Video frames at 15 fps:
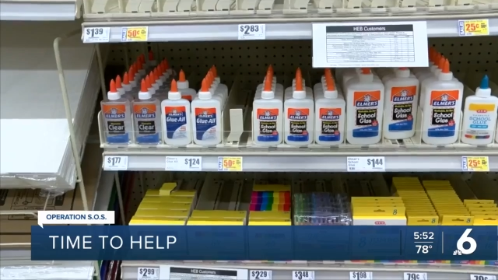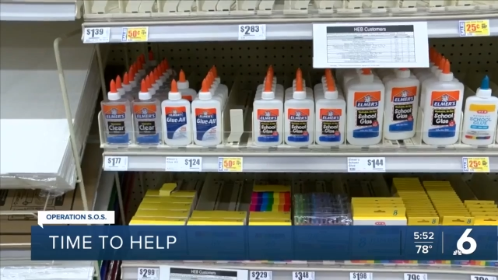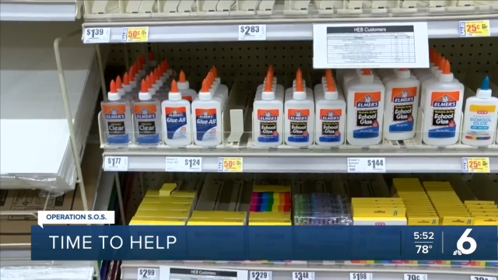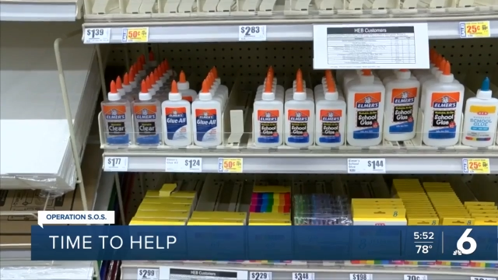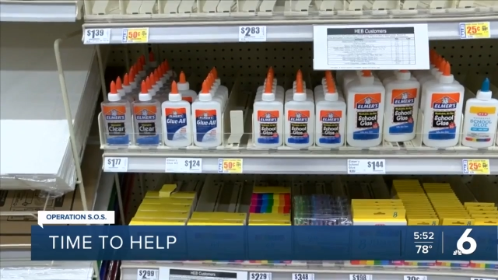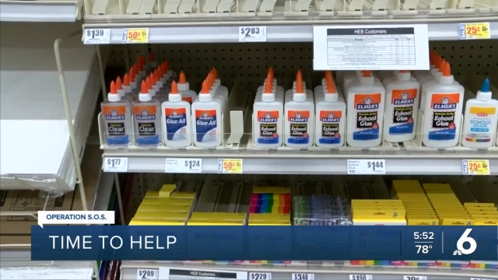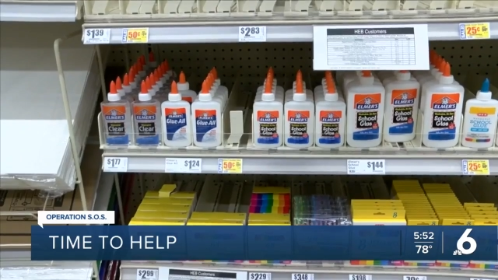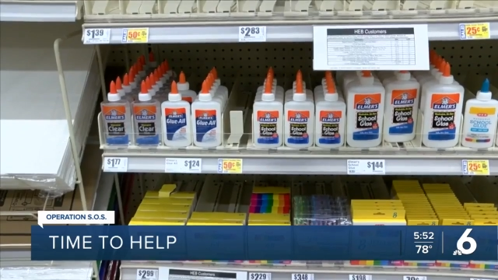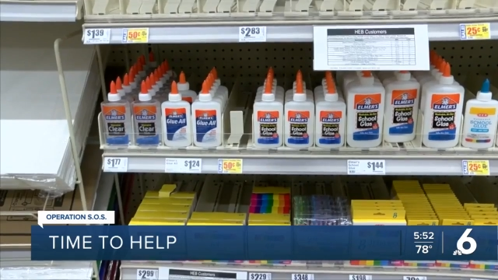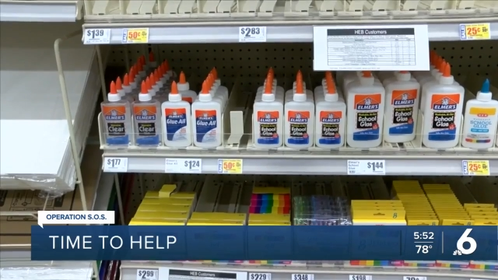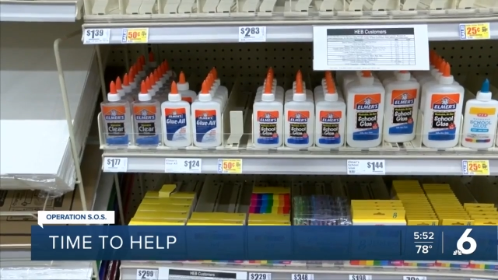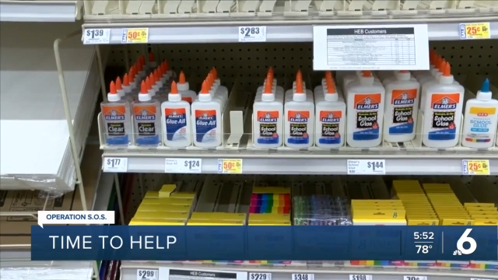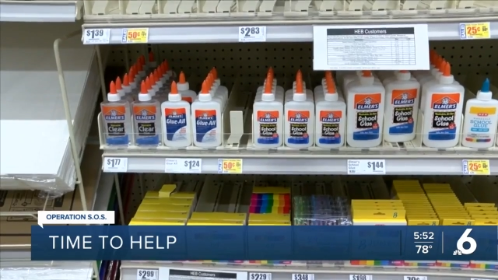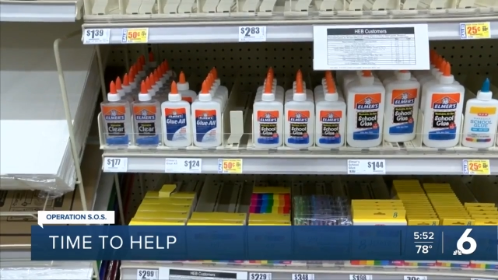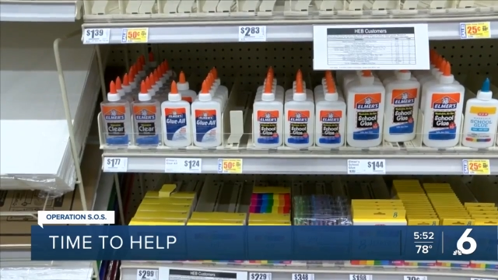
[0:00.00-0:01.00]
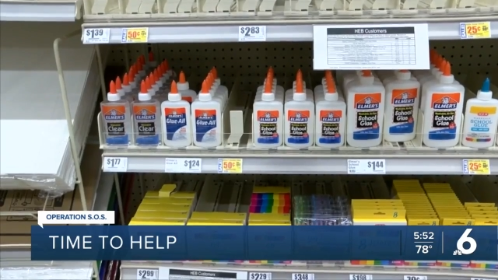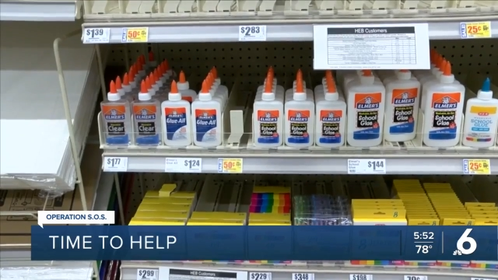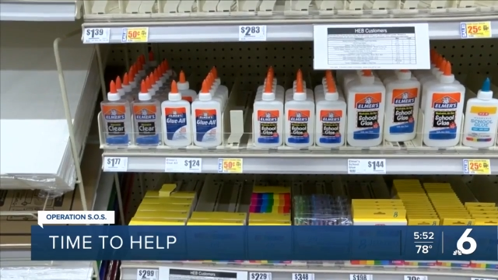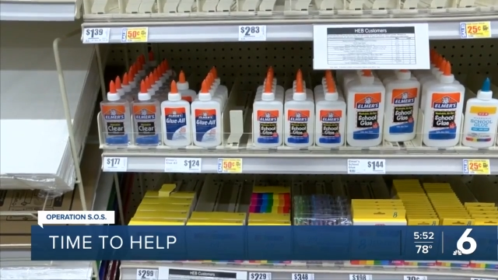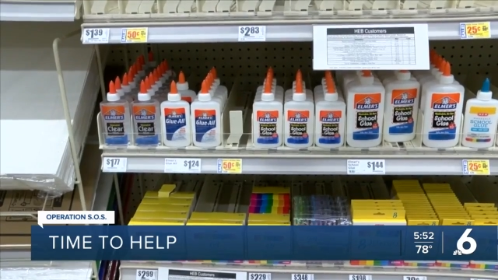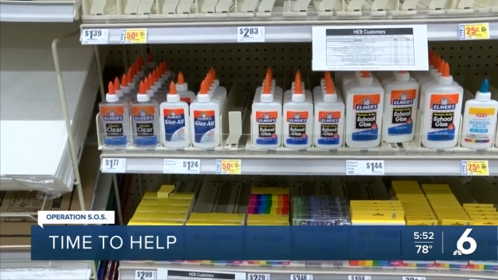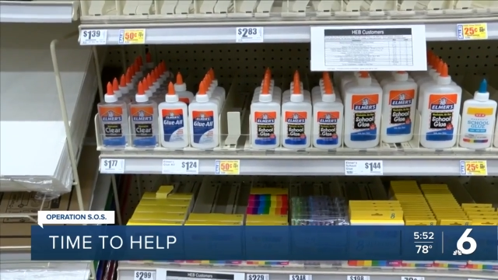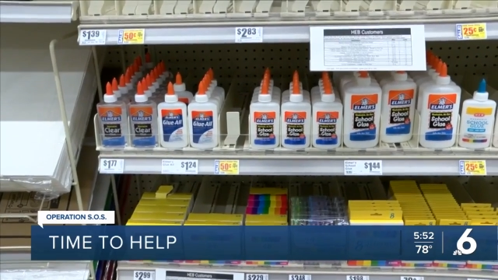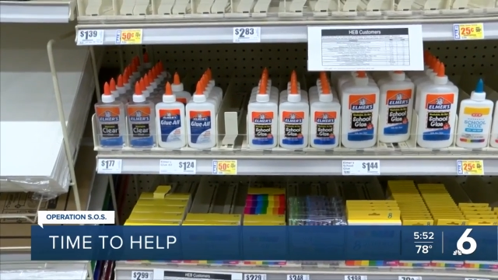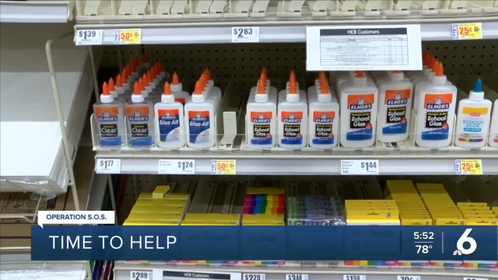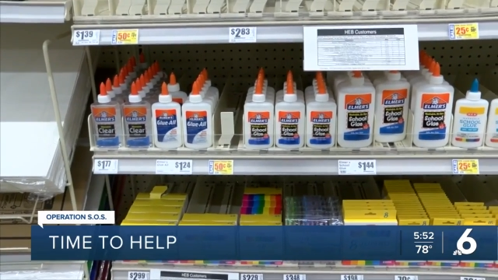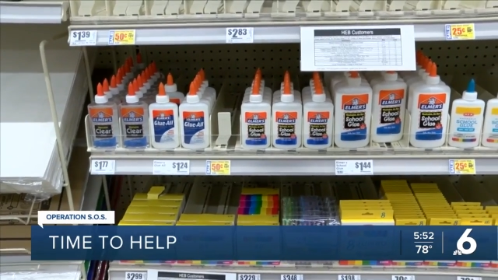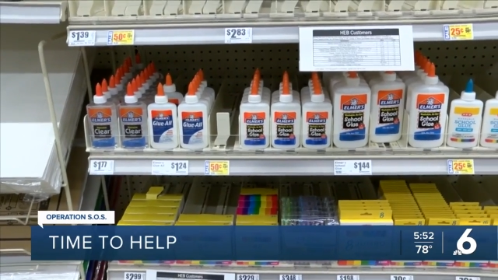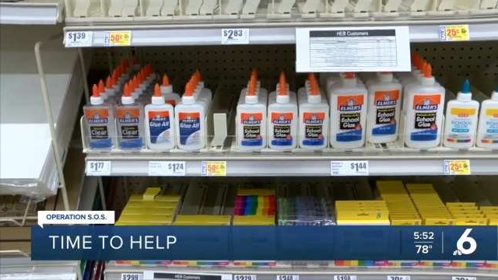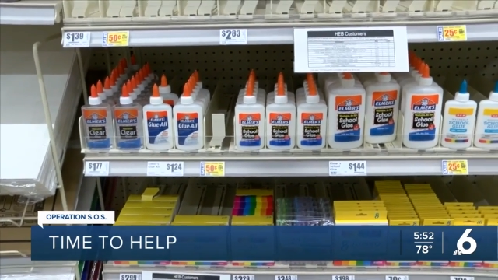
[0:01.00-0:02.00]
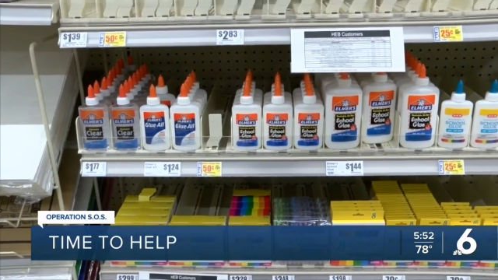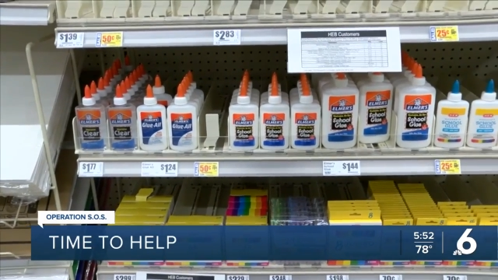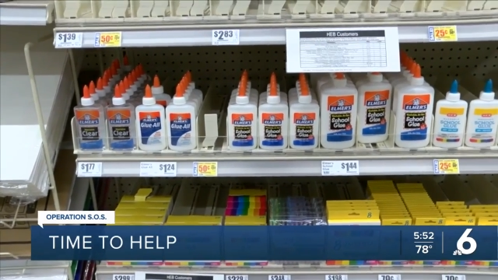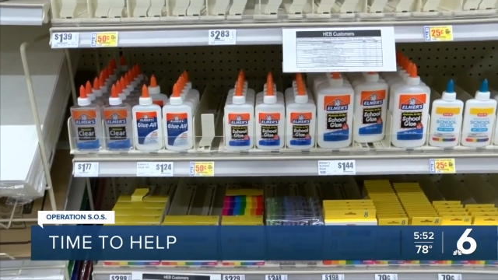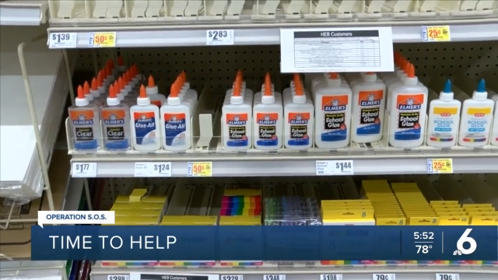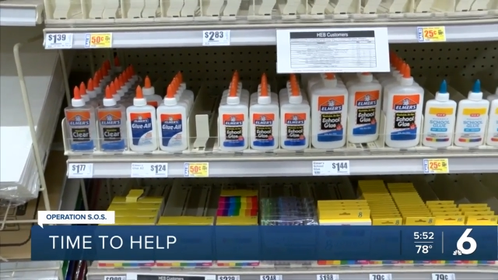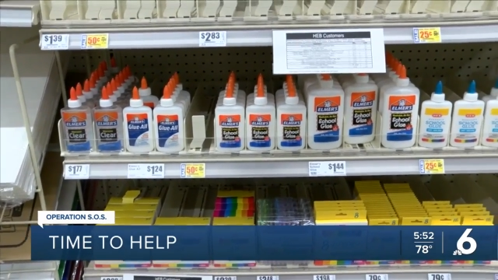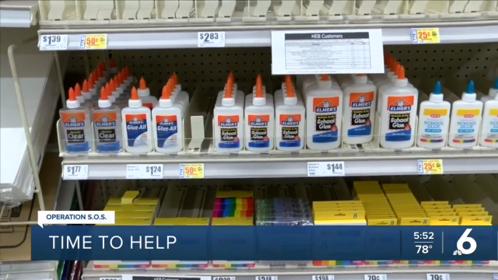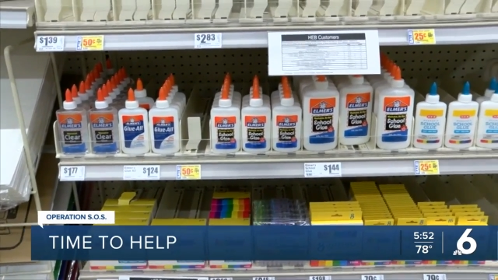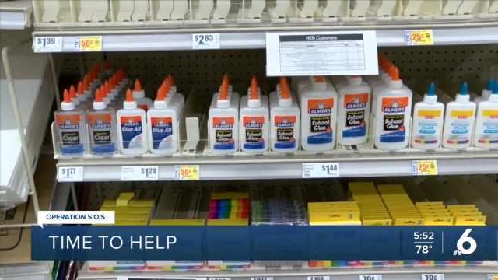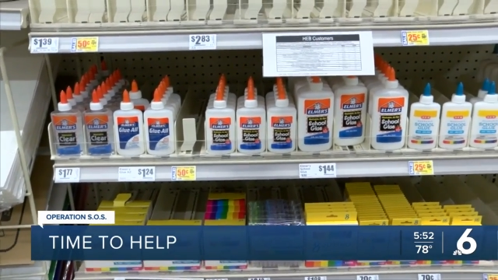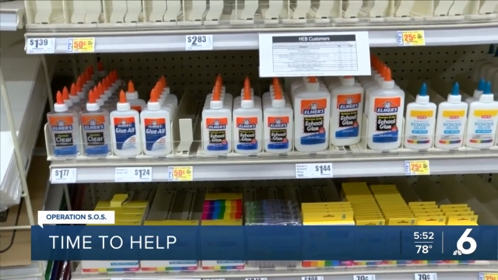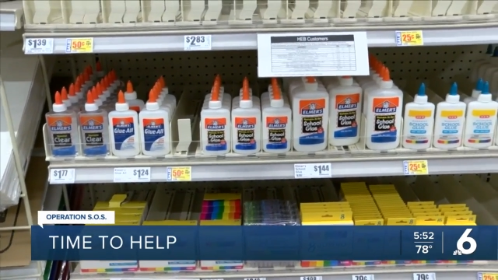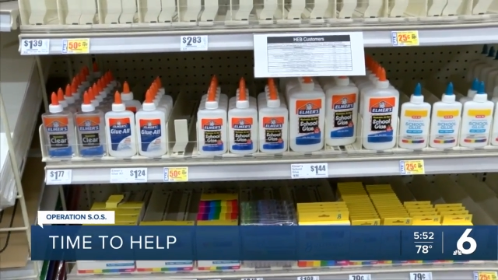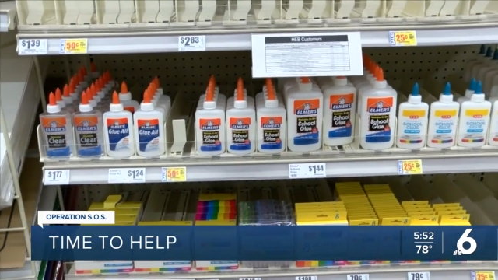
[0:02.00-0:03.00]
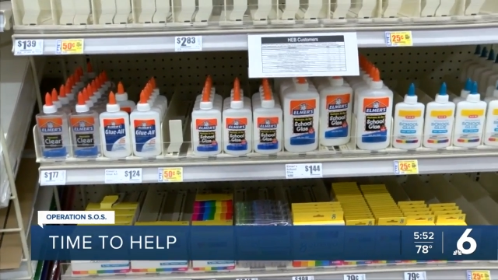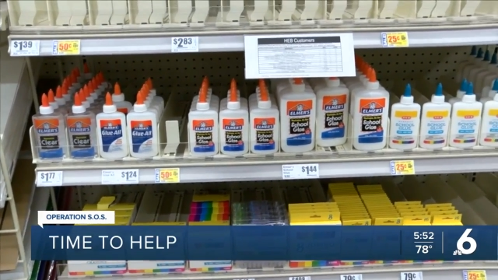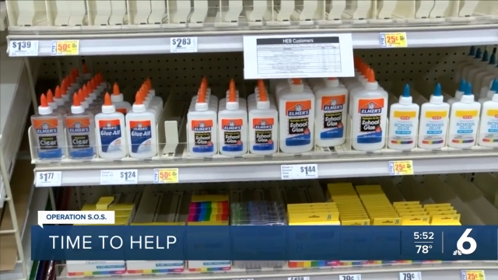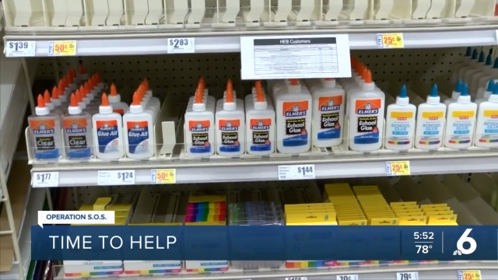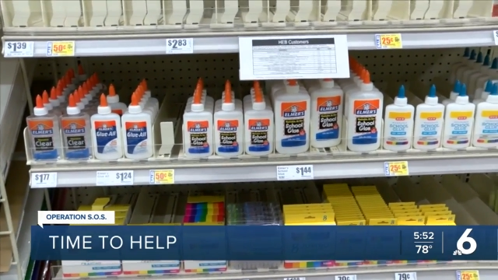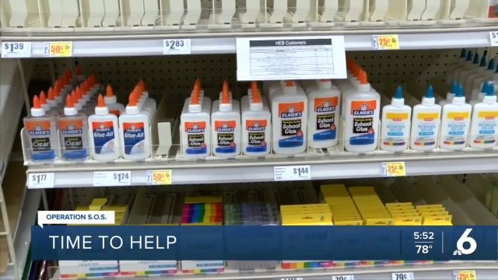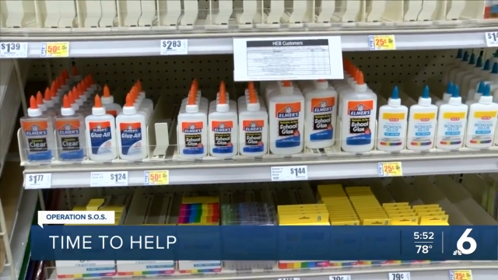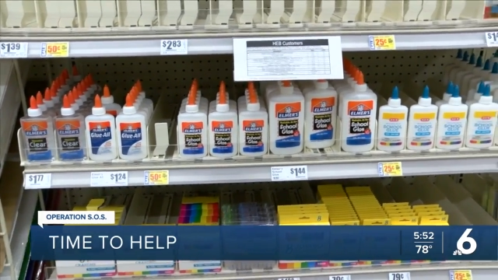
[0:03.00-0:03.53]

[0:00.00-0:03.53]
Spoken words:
[unreadable: no face in view]